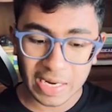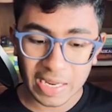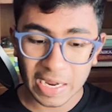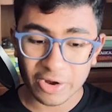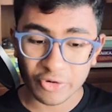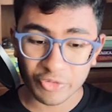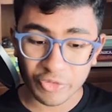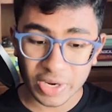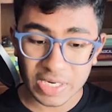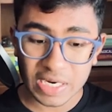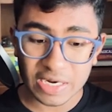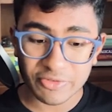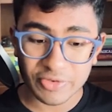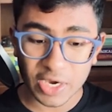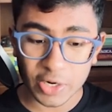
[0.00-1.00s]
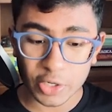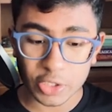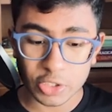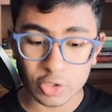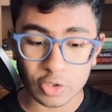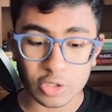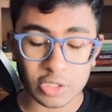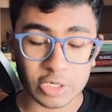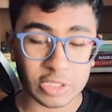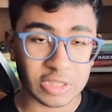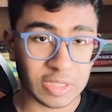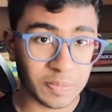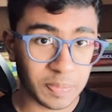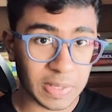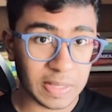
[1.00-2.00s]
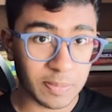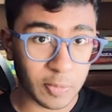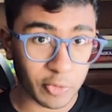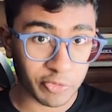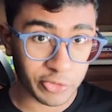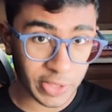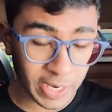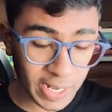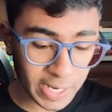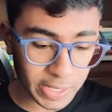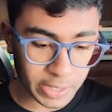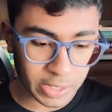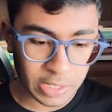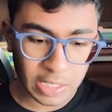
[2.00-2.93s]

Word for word: And finally, we are going to simply move the knight.